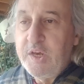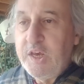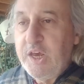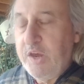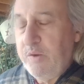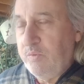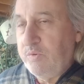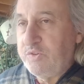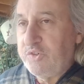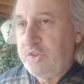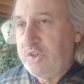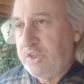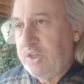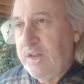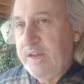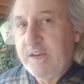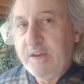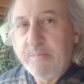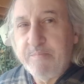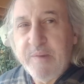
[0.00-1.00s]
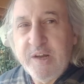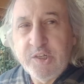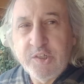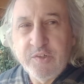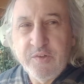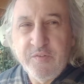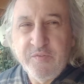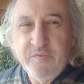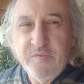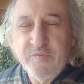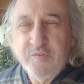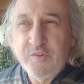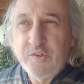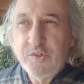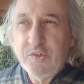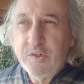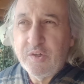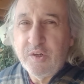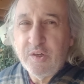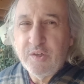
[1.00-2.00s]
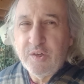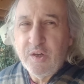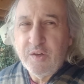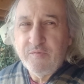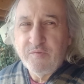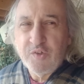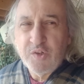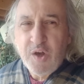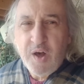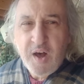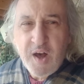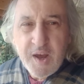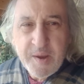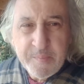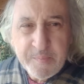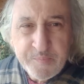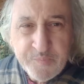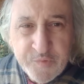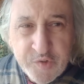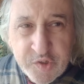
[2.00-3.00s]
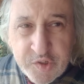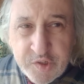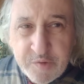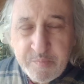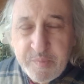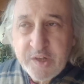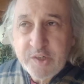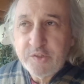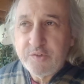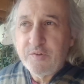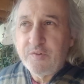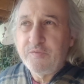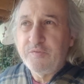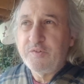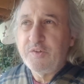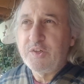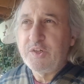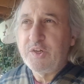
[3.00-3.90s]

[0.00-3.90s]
it was just like a matter of time, just a matter of,